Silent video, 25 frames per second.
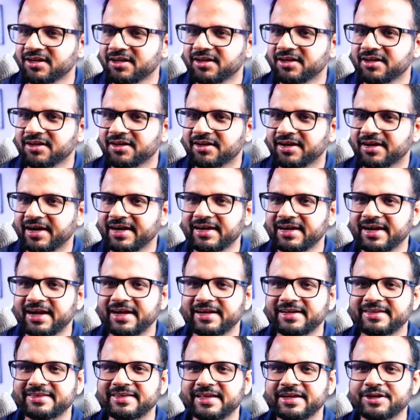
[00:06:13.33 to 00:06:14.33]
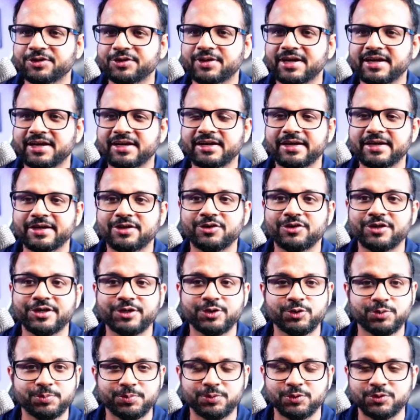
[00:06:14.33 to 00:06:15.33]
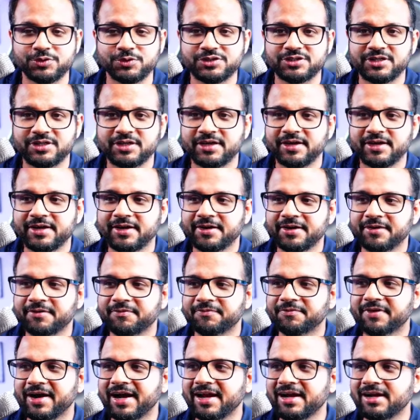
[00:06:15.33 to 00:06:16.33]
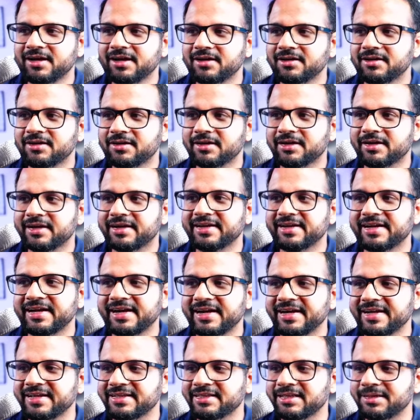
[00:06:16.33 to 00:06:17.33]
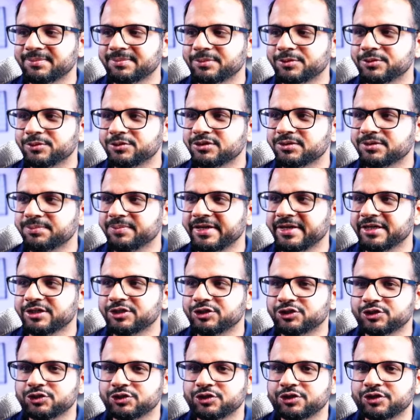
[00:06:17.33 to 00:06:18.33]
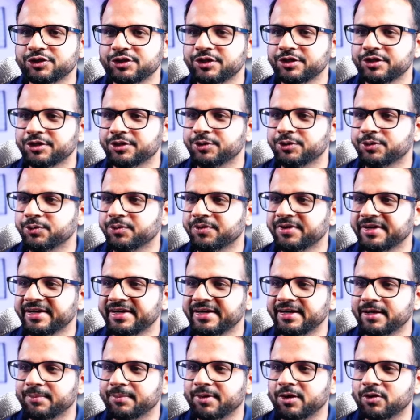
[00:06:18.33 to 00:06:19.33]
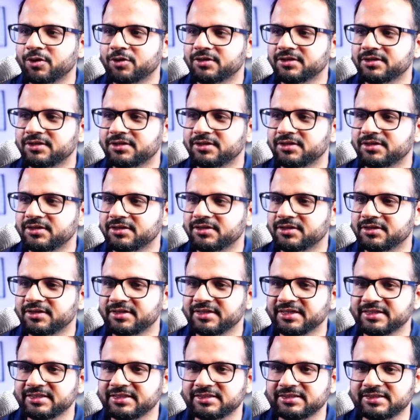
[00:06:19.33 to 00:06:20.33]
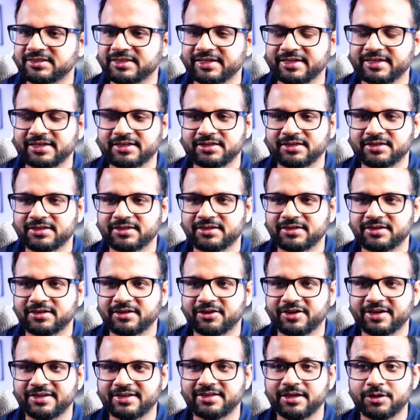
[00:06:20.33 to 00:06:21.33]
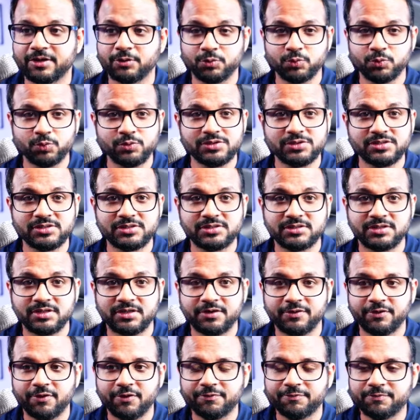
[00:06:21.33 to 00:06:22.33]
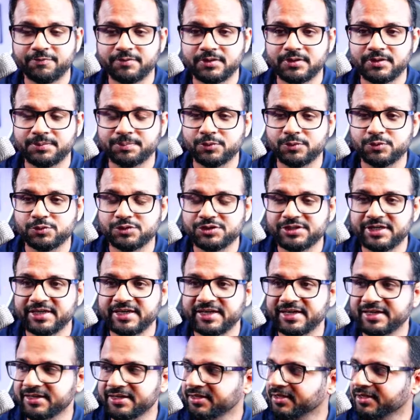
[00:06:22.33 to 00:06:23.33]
right? And then you can click on new post. While creating the post, make sure you read about this thing, okay, the rules of posting it.